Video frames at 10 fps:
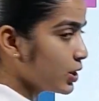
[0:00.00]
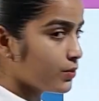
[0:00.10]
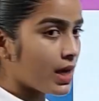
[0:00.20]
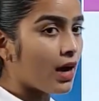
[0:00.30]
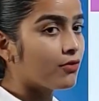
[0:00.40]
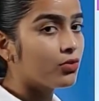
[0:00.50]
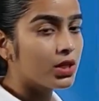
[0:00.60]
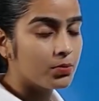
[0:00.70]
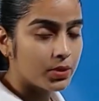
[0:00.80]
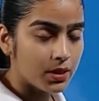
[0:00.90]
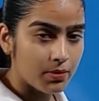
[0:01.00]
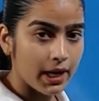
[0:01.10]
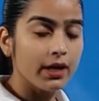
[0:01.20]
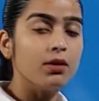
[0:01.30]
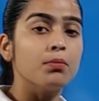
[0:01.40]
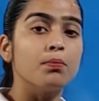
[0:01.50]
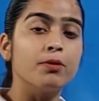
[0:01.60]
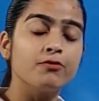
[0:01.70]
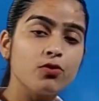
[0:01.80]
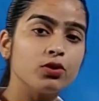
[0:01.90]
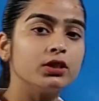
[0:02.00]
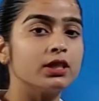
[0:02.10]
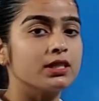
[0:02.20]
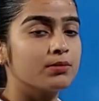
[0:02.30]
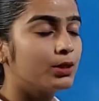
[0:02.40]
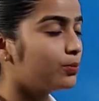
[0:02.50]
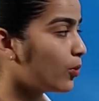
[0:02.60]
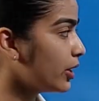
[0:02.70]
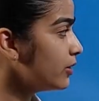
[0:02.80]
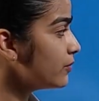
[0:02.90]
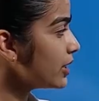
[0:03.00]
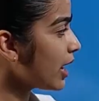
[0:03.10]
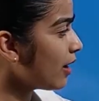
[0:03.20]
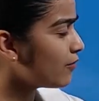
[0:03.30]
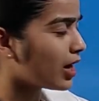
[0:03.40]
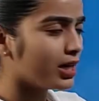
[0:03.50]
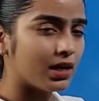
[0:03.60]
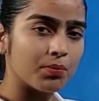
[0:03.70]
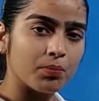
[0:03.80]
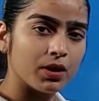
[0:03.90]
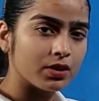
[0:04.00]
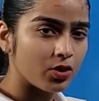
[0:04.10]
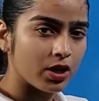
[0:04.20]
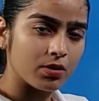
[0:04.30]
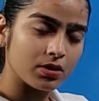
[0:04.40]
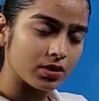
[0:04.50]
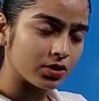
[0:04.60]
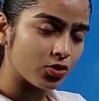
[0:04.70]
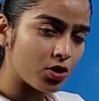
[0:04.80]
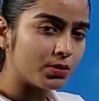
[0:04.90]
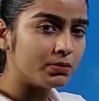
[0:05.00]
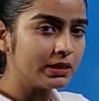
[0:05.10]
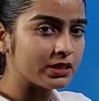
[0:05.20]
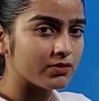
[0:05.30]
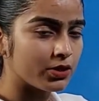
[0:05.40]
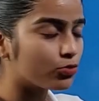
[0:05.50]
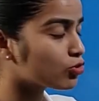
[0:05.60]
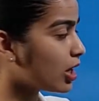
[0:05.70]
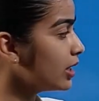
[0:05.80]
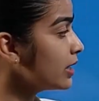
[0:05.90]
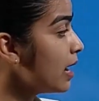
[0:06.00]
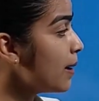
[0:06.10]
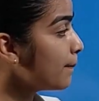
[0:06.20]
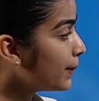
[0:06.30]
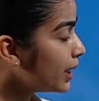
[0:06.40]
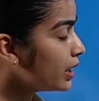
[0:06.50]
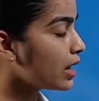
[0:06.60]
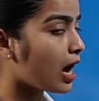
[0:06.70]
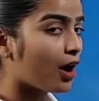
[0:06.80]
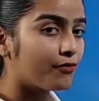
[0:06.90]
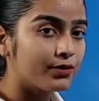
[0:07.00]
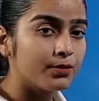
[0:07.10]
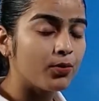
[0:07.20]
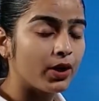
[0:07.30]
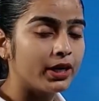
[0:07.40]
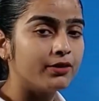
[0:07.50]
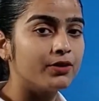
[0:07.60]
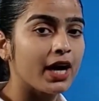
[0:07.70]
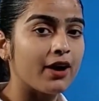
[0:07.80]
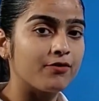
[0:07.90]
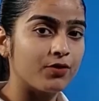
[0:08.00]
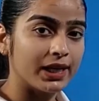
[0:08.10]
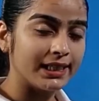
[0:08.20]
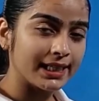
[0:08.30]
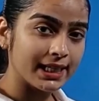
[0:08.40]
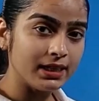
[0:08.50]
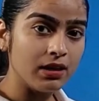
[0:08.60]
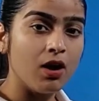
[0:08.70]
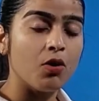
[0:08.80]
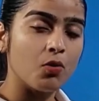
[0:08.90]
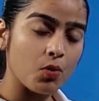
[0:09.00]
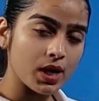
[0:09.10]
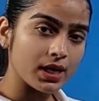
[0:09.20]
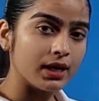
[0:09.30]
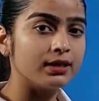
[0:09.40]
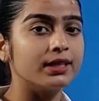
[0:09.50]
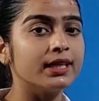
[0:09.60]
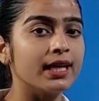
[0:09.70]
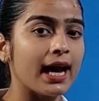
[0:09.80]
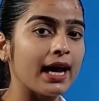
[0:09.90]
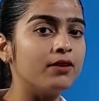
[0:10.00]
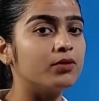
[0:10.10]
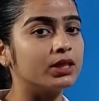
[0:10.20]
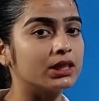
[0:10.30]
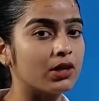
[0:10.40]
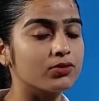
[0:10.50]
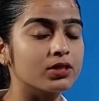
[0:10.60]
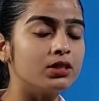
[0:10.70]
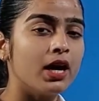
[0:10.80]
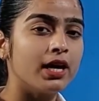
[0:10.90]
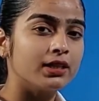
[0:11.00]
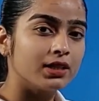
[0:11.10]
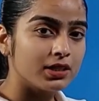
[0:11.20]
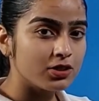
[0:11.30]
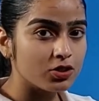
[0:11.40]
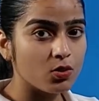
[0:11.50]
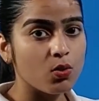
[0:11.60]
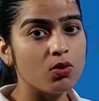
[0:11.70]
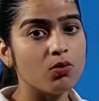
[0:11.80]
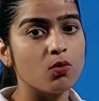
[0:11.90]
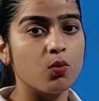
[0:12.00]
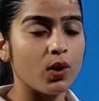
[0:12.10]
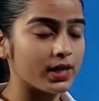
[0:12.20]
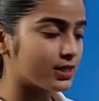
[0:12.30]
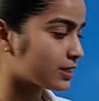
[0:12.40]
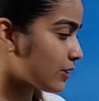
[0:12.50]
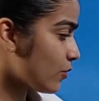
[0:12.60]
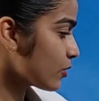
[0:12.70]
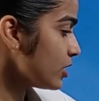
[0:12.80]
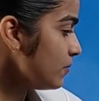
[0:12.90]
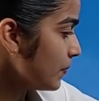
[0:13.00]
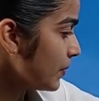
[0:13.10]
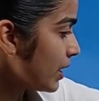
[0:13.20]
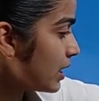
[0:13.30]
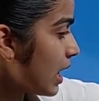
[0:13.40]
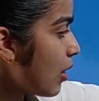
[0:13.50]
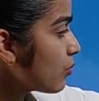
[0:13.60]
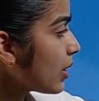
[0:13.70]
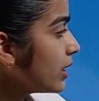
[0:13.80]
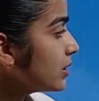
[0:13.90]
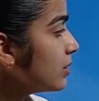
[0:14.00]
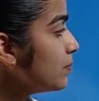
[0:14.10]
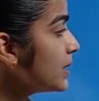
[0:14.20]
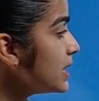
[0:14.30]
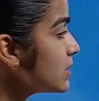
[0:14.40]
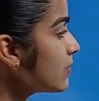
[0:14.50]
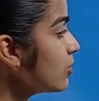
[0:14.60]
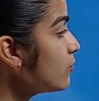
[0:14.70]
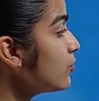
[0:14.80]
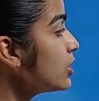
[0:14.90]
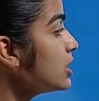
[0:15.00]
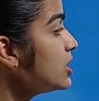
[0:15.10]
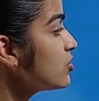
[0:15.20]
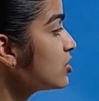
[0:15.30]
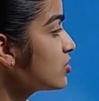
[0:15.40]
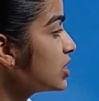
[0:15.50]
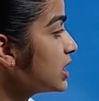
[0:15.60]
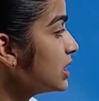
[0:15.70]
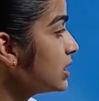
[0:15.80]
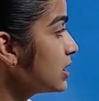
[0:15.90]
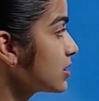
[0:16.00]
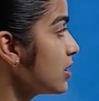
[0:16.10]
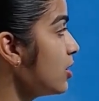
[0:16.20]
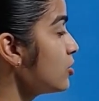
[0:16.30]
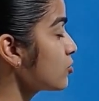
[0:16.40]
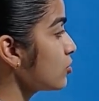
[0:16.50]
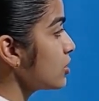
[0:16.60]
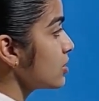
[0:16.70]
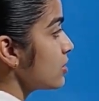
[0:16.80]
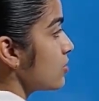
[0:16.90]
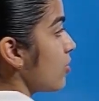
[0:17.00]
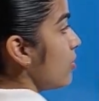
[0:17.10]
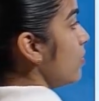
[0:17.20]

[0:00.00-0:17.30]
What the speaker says: we have to keep in mind, before the decimal point, we have a number normal place value chart, but after point, we have 1/10, 100 and 1000. There is no ones. Okay. Now write the place value for each digit in this. So this is your